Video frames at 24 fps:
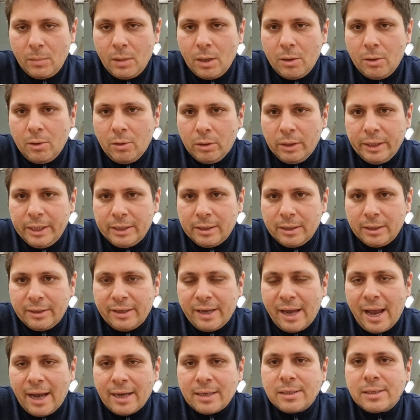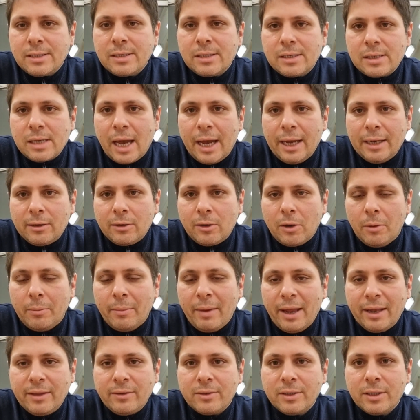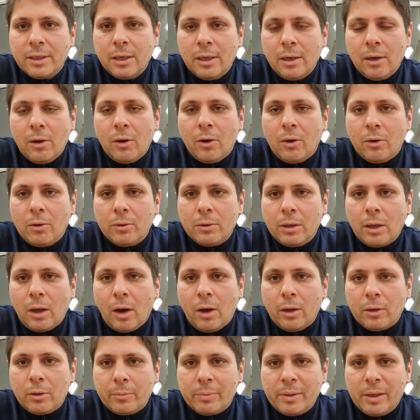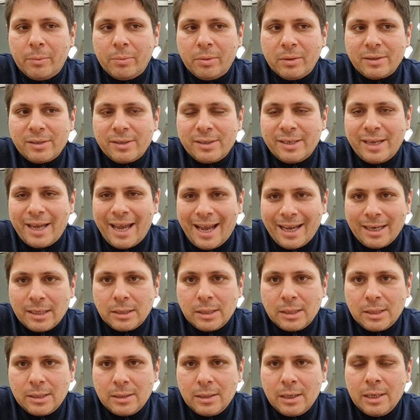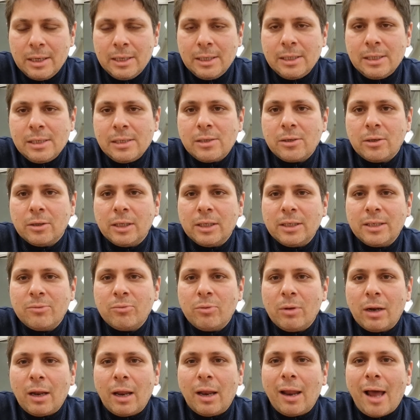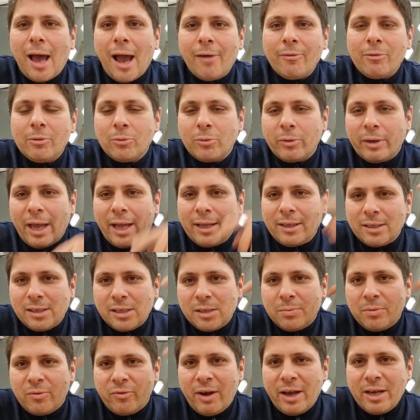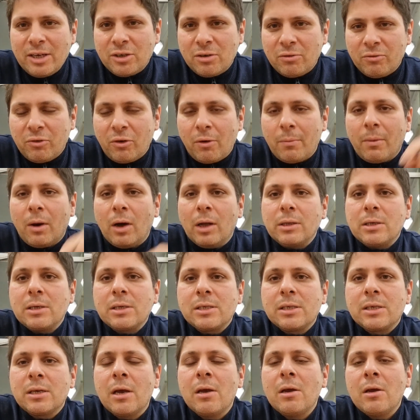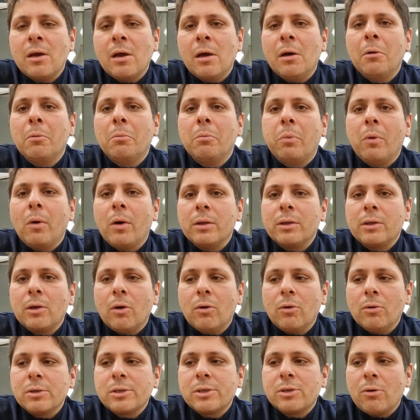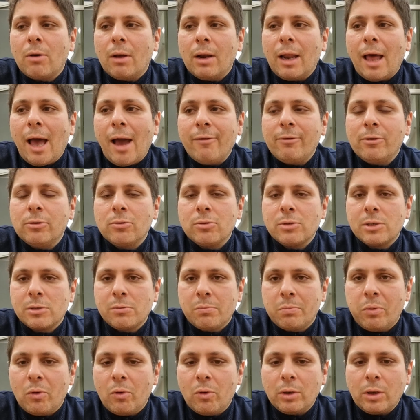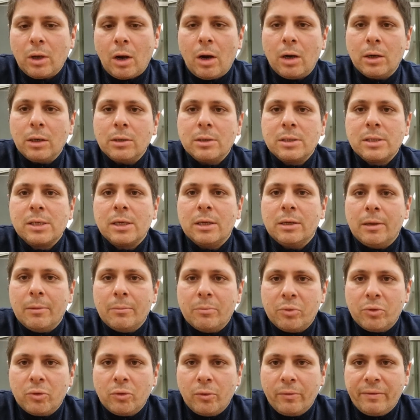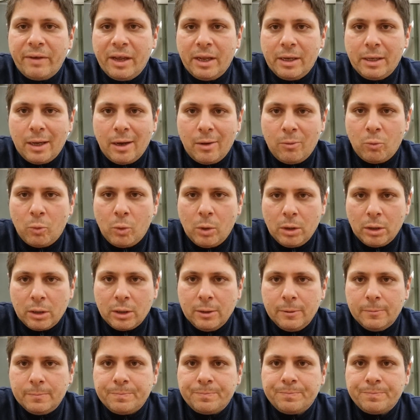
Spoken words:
little texts and comment on other people's texts. So this will allow you to get inspiration from others, but also allow you to support others in improving their work.